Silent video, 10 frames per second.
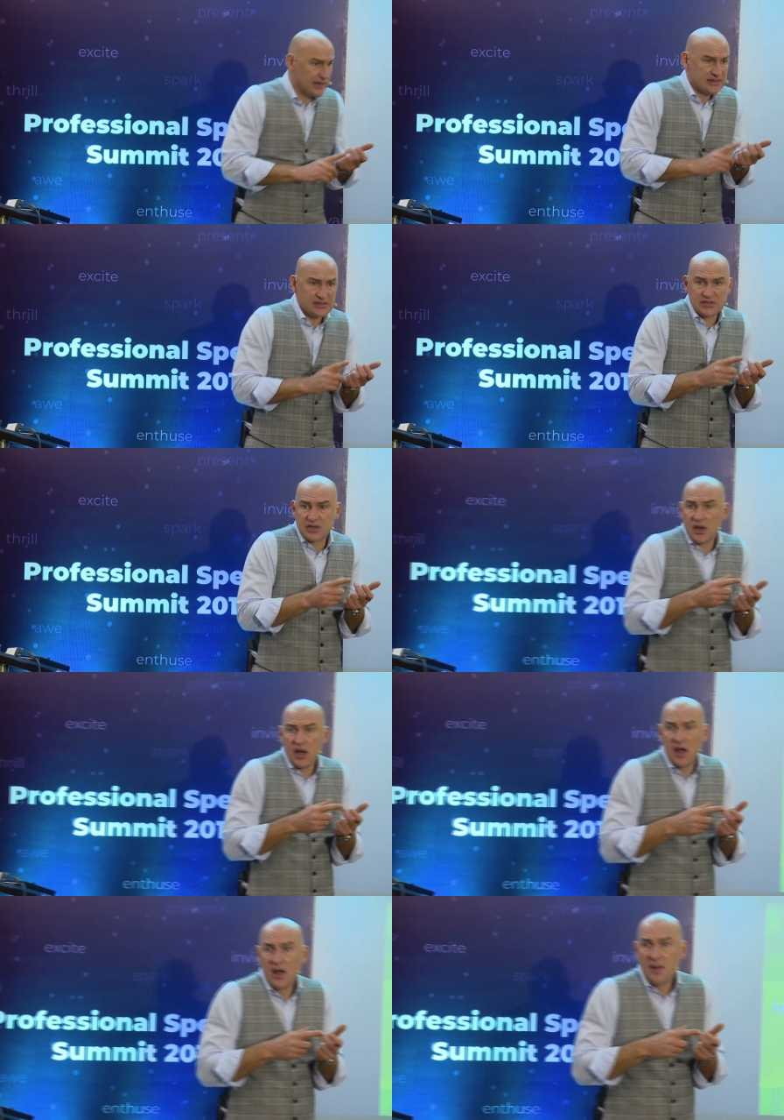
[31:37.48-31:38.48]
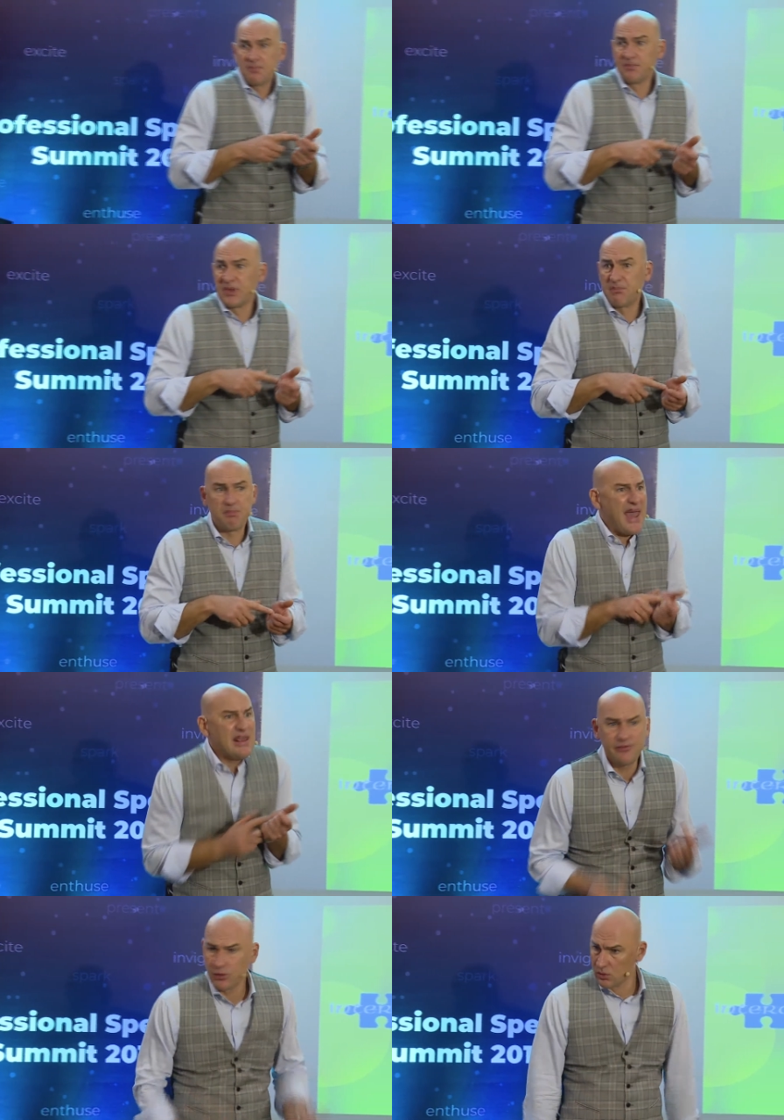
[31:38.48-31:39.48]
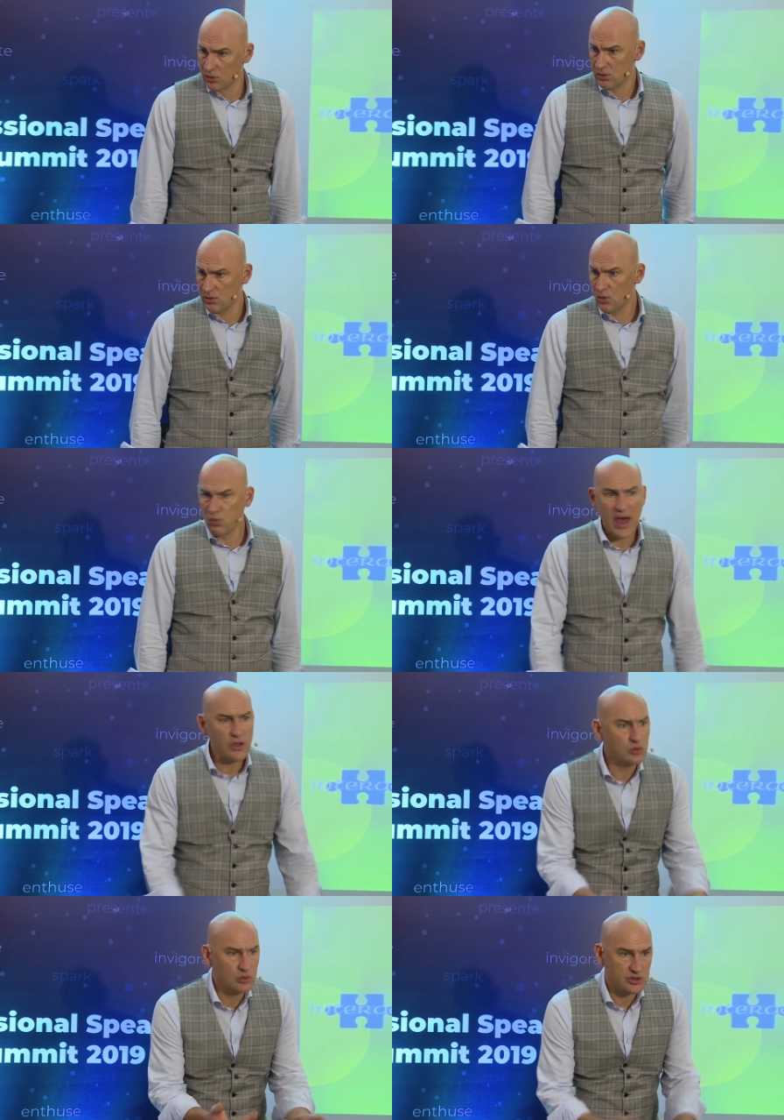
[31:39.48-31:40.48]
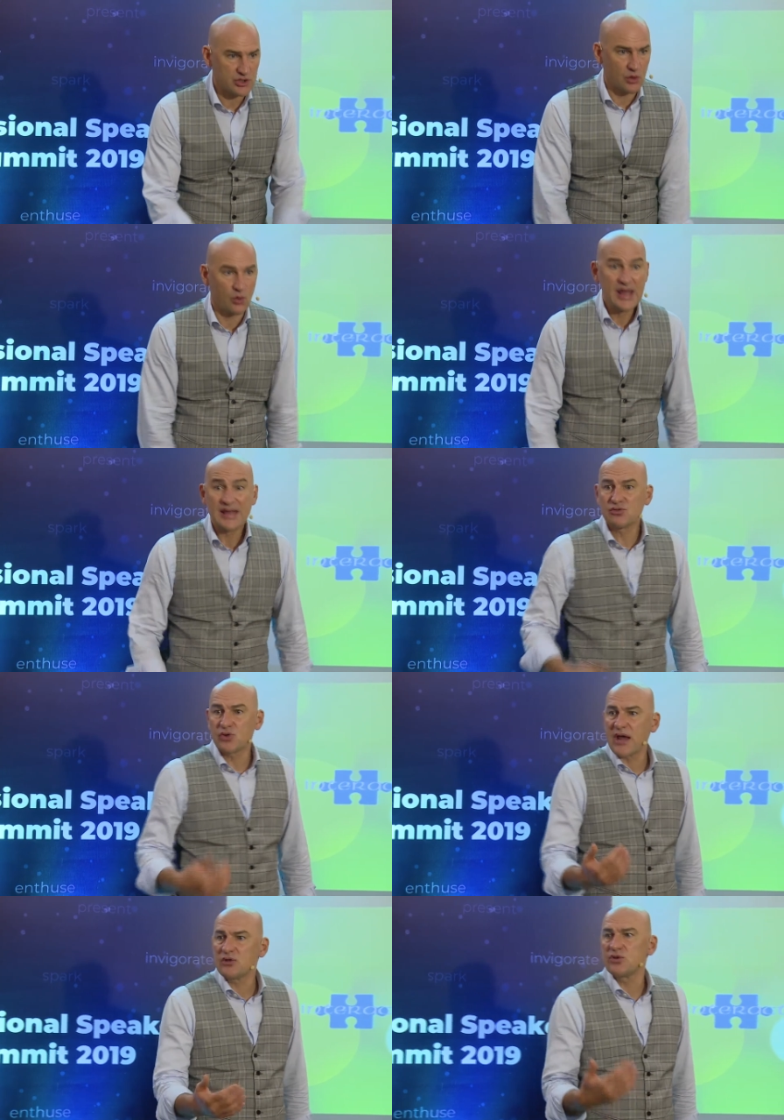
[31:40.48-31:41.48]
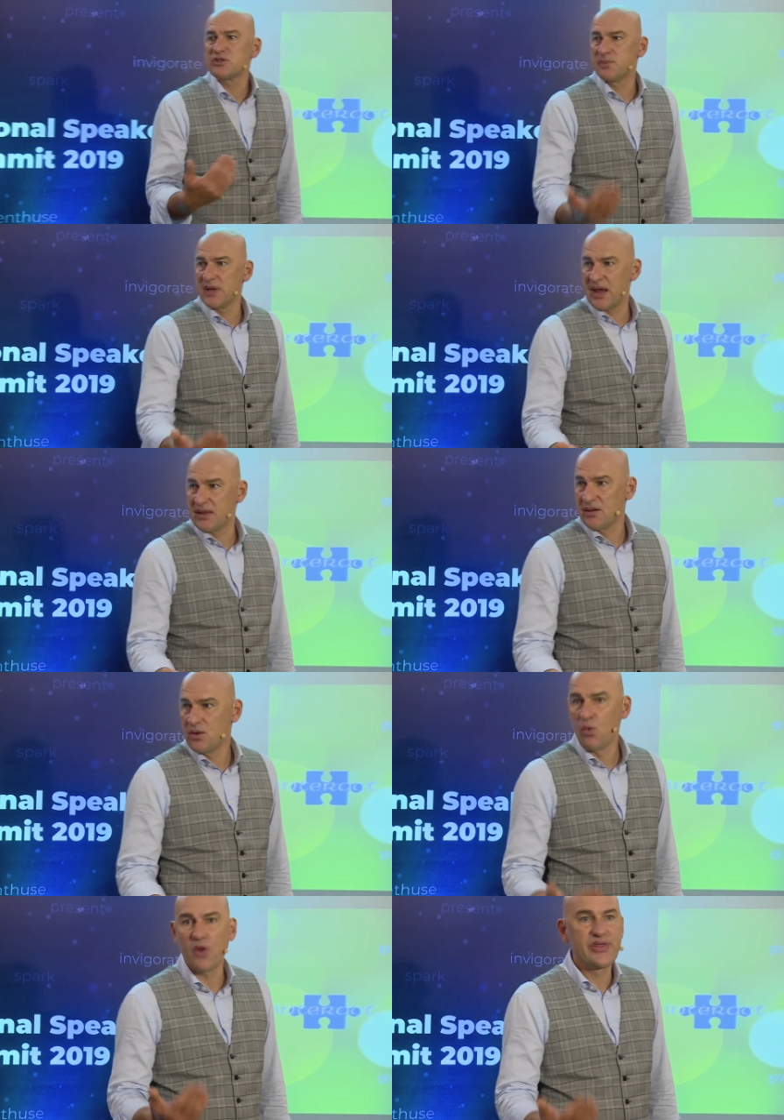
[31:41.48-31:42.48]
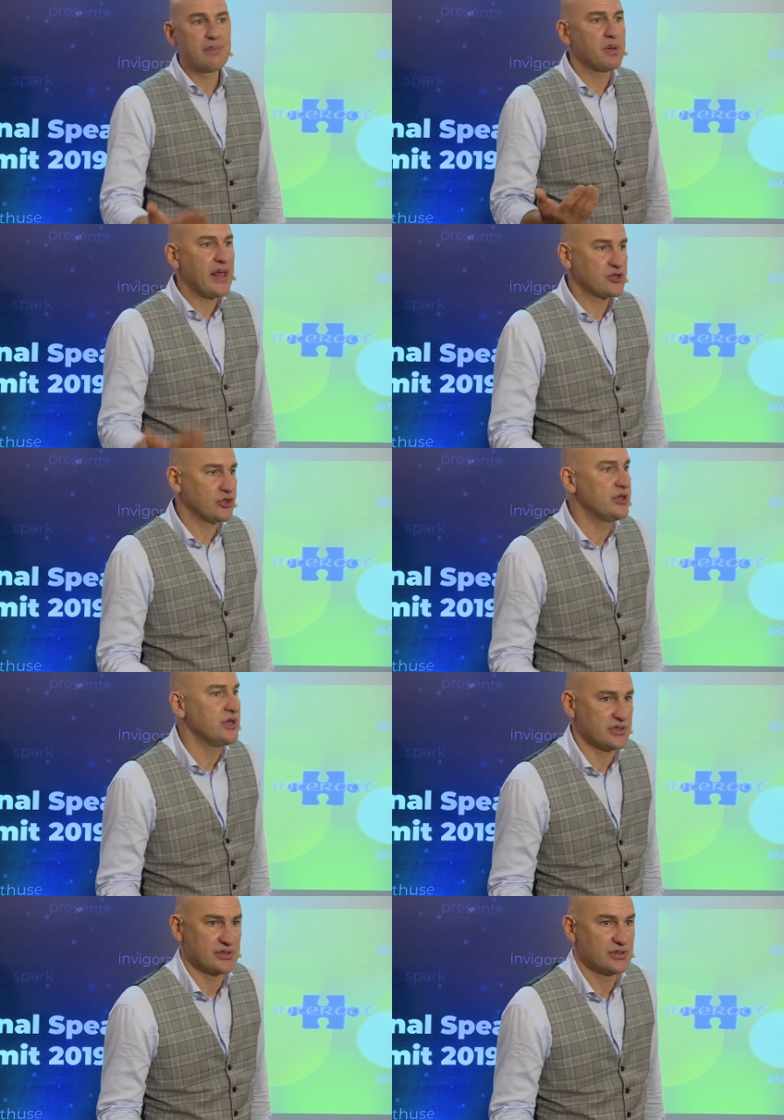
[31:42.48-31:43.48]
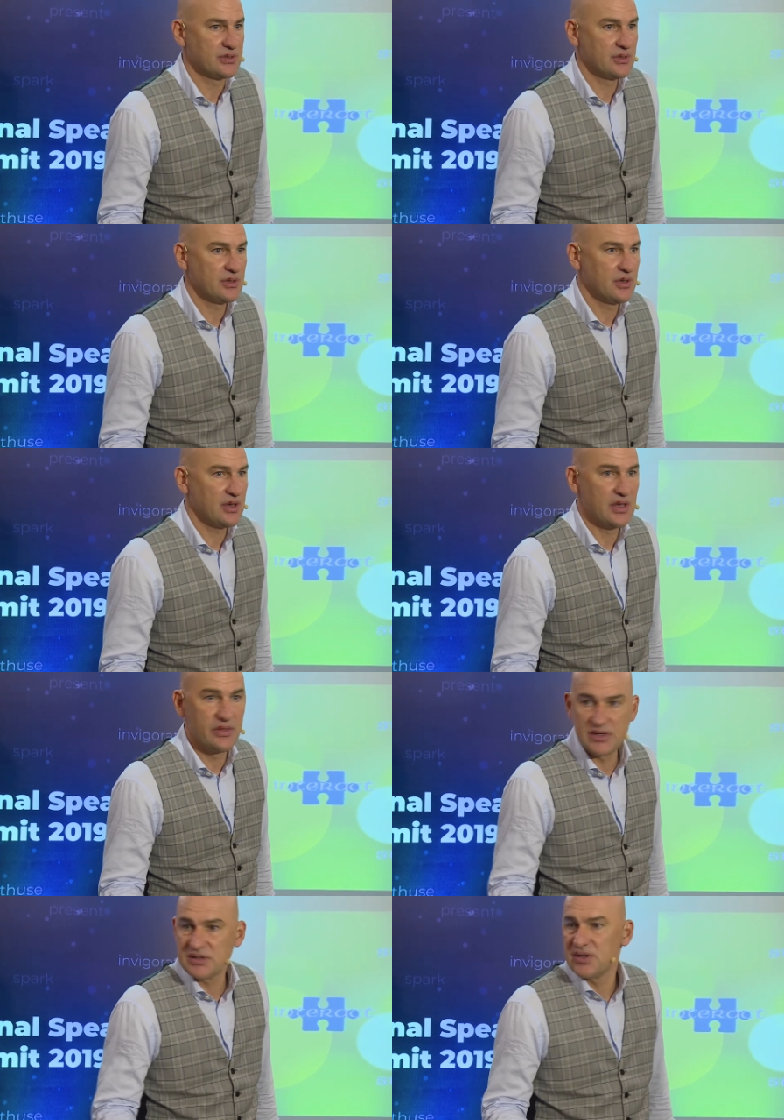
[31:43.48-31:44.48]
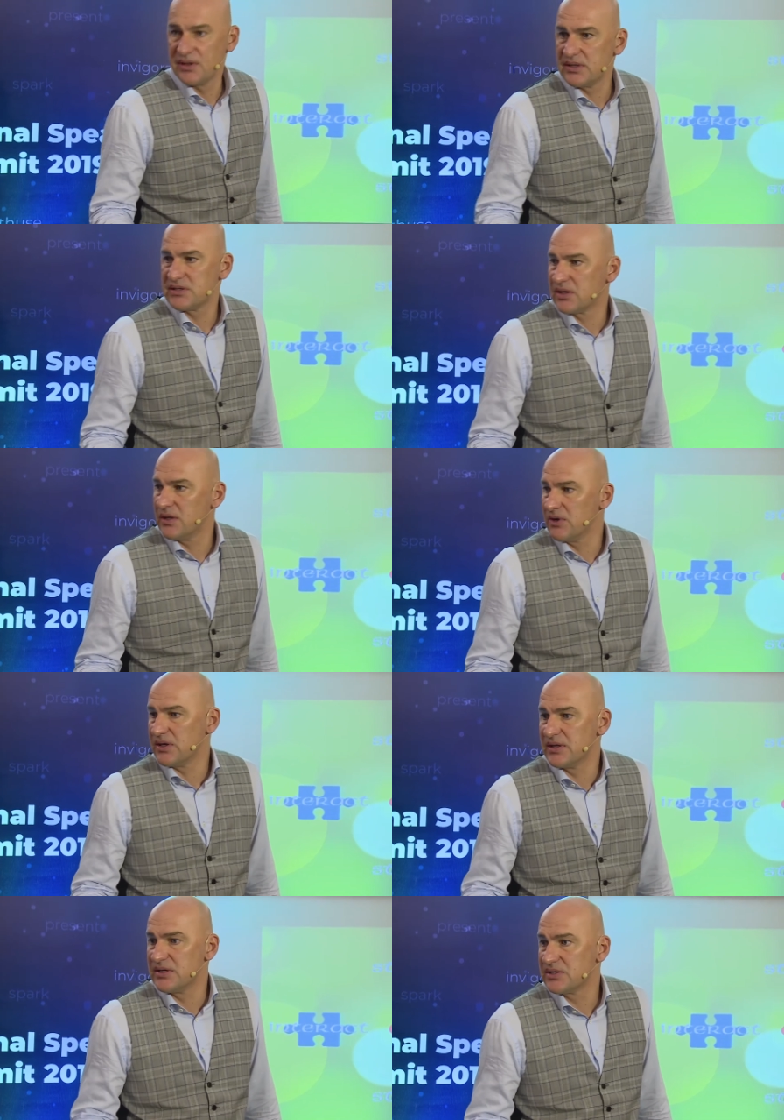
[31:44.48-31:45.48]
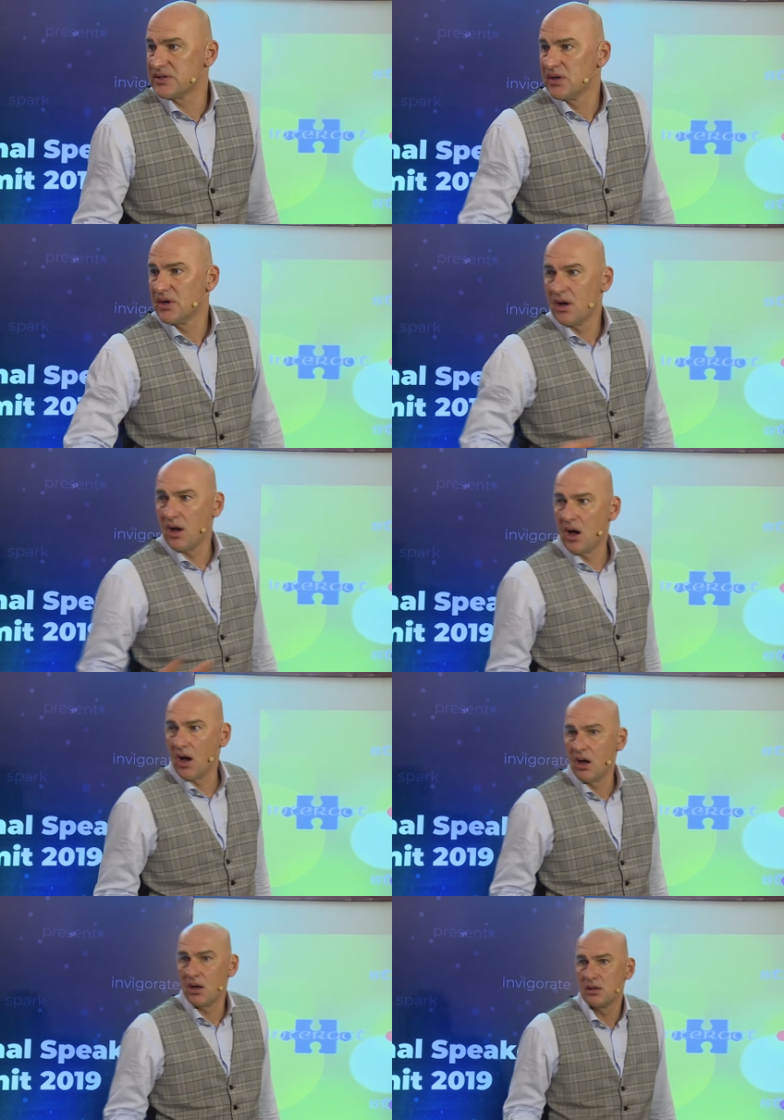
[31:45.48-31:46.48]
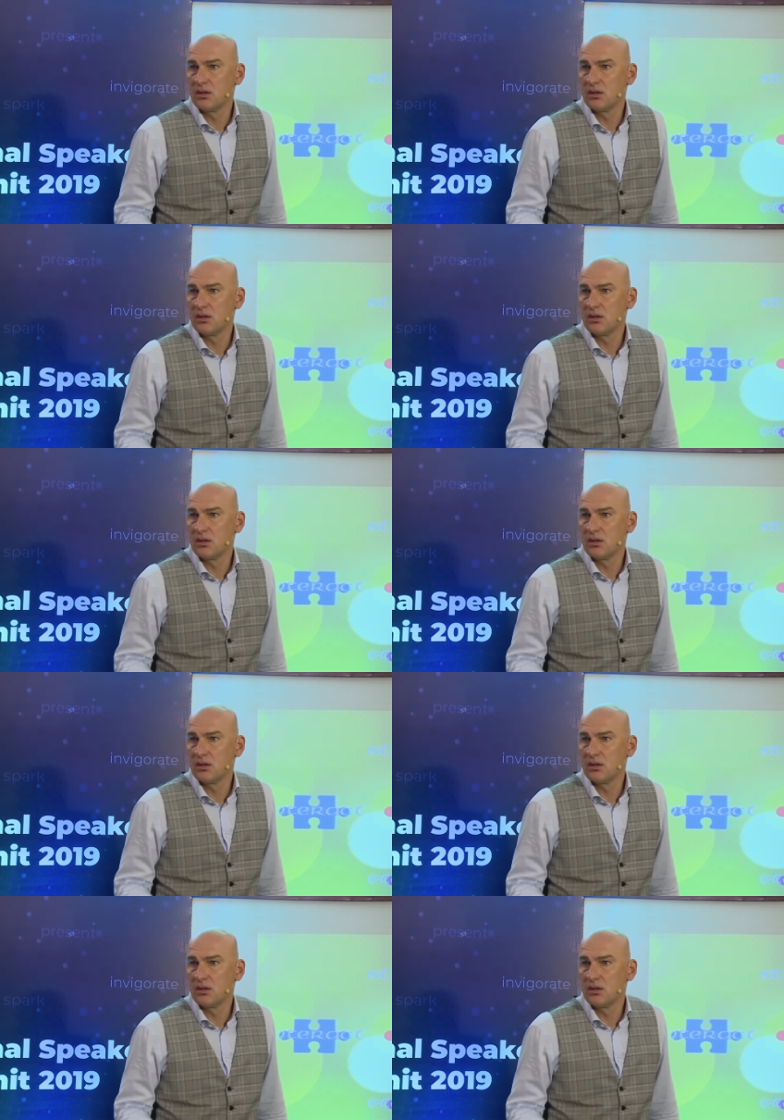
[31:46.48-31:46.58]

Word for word: it's uh, mm, painful, why you do so. Try to explain what the pleasure is in this, in this activity, in this uh,